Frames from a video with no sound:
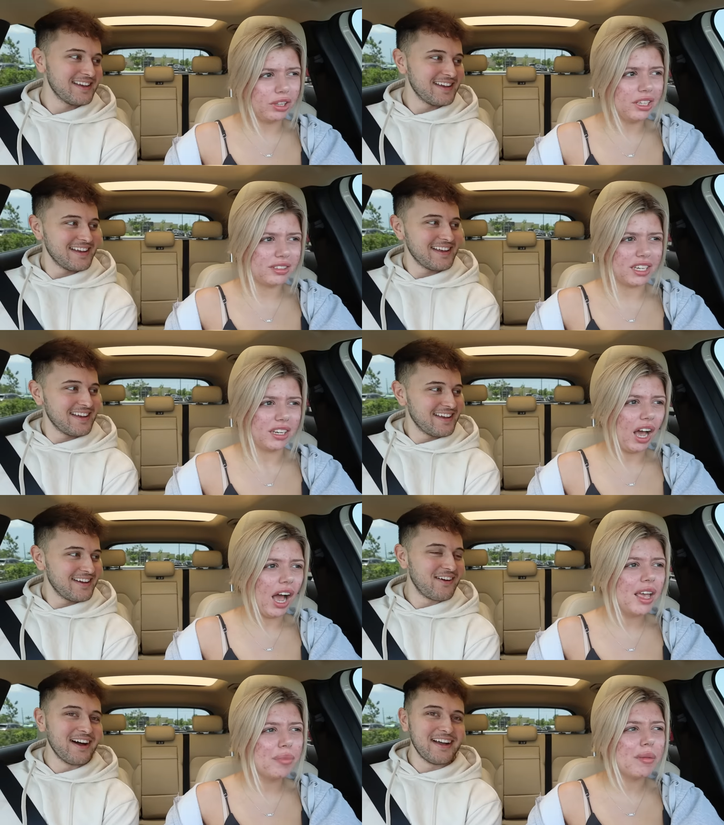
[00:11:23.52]
Speaker 1: Listen,
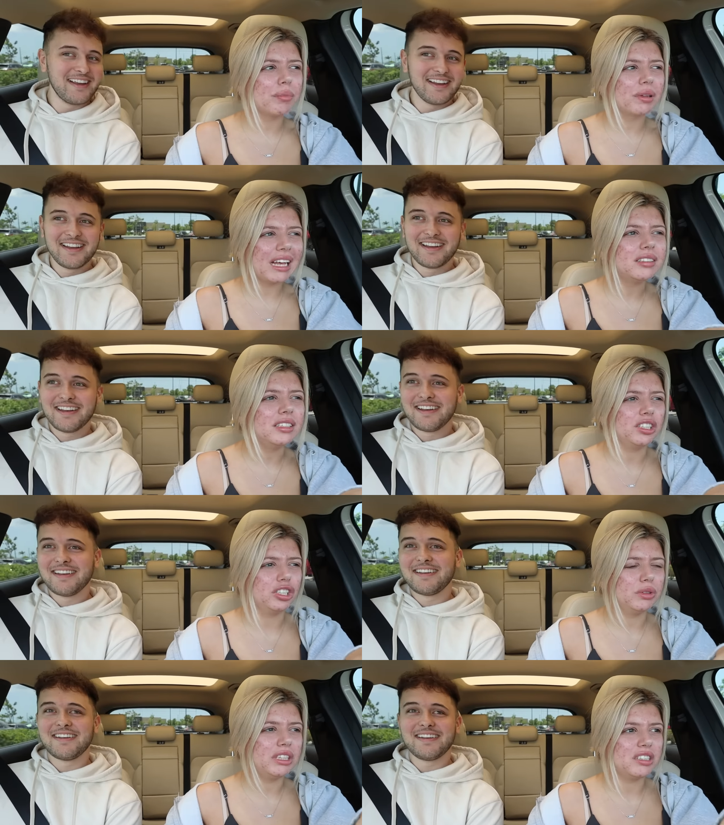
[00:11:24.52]
I've been blessing
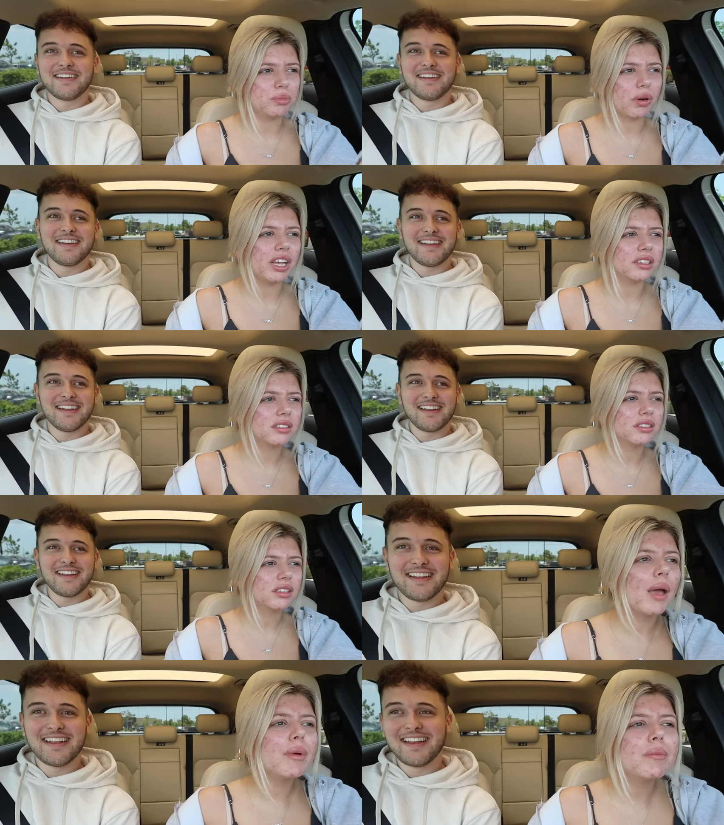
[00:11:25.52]
you with these pranks.
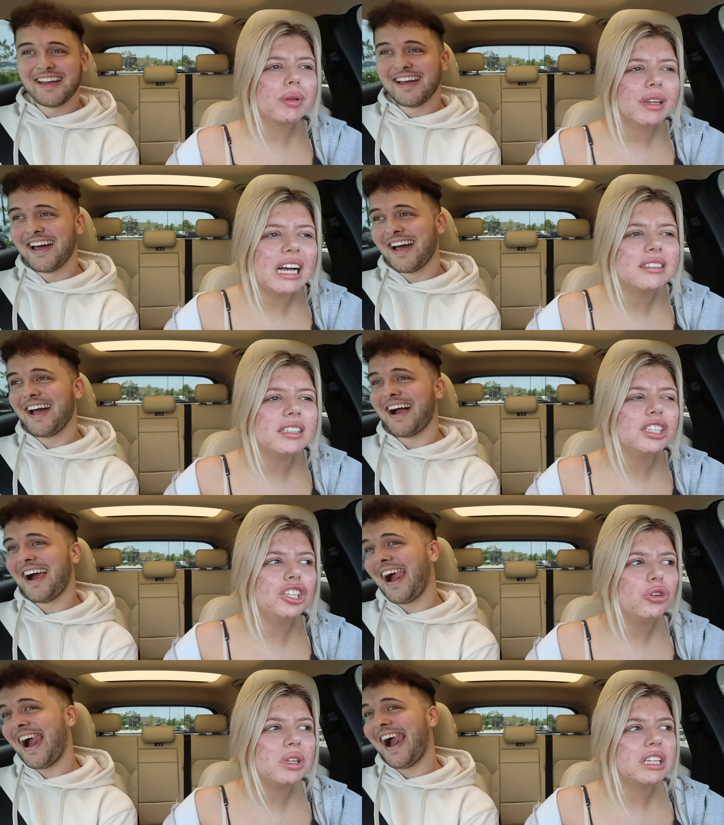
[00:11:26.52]
I've been
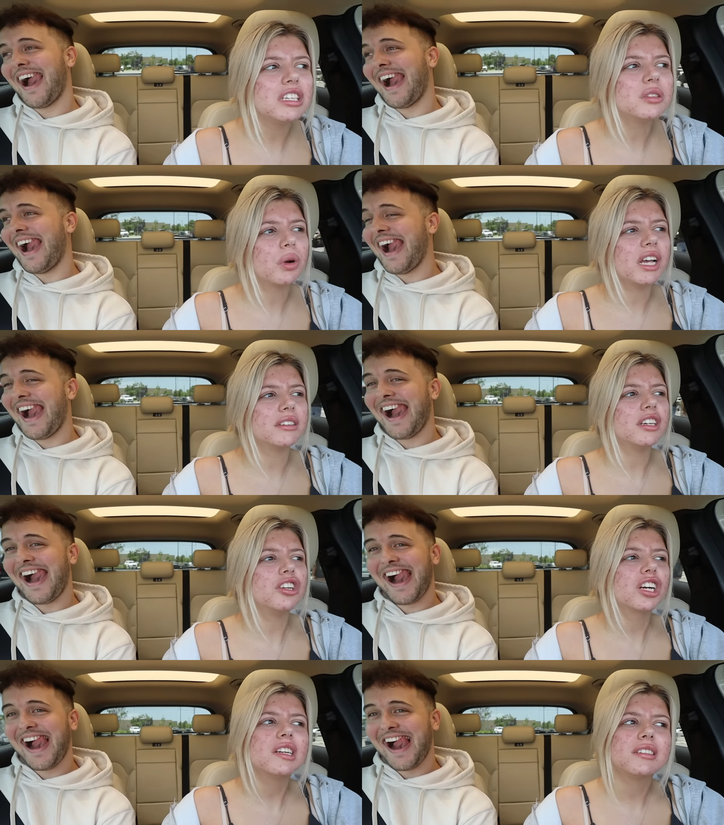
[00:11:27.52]
blessing you with these pranks, and
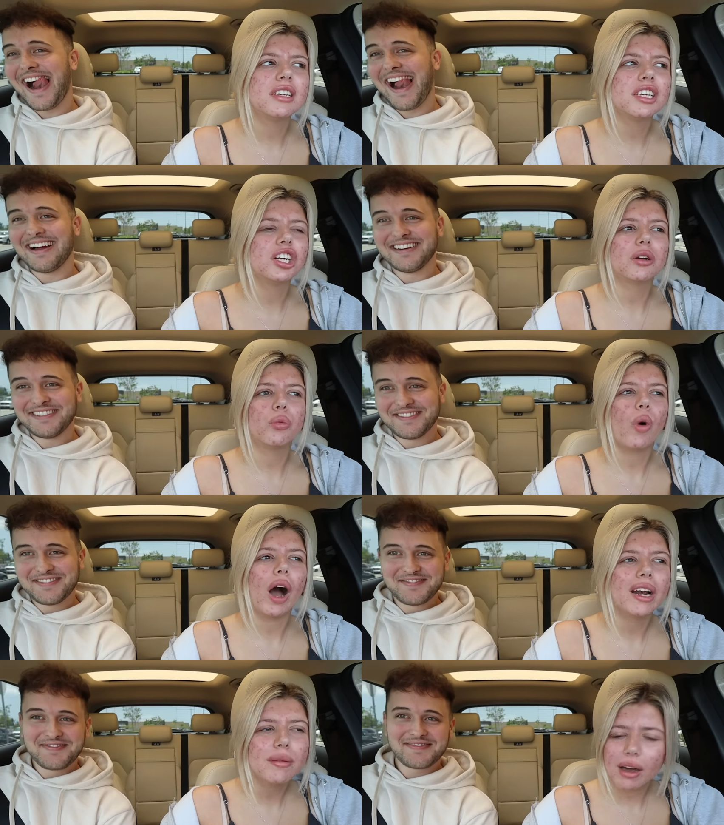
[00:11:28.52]
you're gonna sit here and
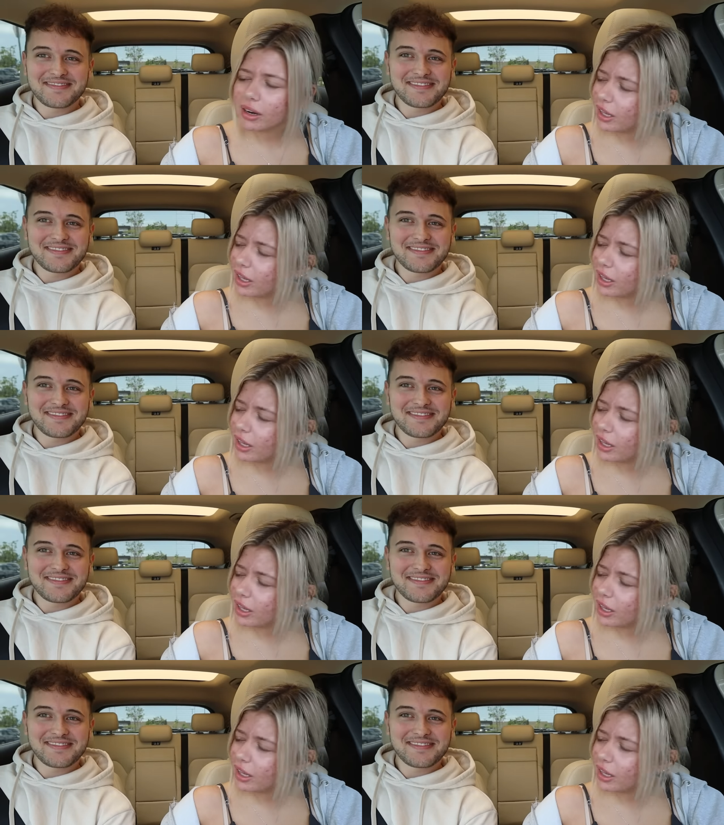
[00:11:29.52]
whine about